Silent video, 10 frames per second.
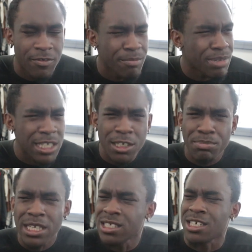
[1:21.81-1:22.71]
From Pizza
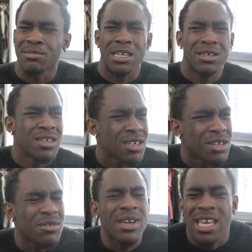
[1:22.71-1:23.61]
Pizza, I'm like,
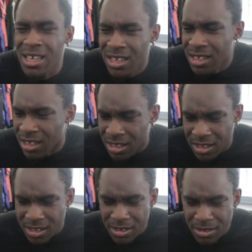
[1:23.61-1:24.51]
wait,
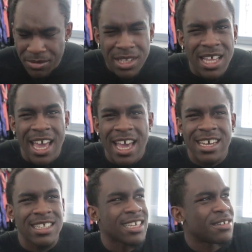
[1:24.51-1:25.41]
what the
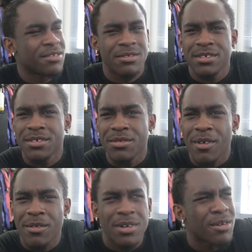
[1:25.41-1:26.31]
heck? Like,
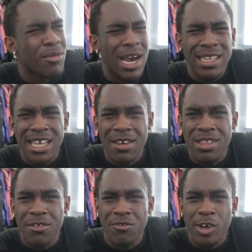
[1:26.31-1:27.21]
wh why are they
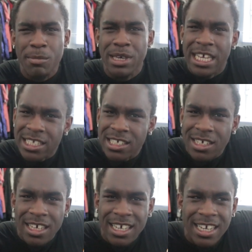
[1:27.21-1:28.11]
giving out free
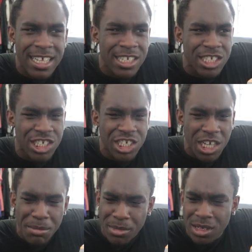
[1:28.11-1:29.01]
pizza in a
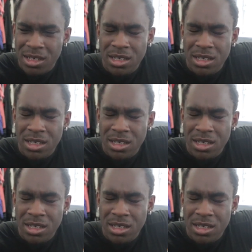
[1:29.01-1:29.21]
gym?